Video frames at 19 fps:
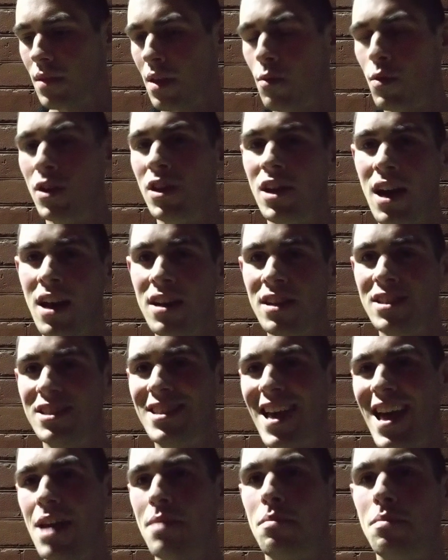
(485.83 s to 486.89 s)
And when you
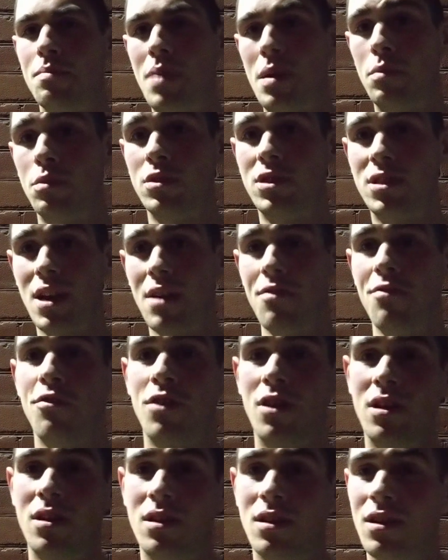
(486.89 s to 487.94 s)
understand people's
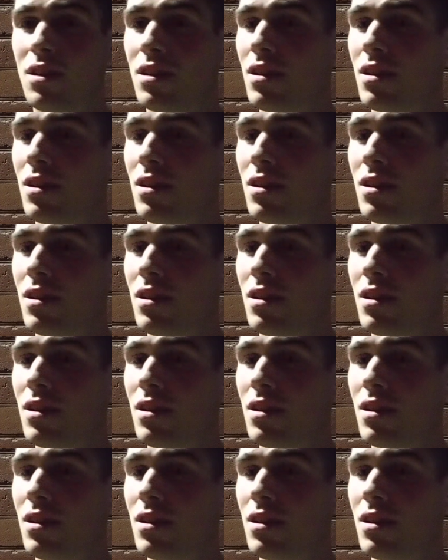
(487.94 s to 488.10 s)
suffering,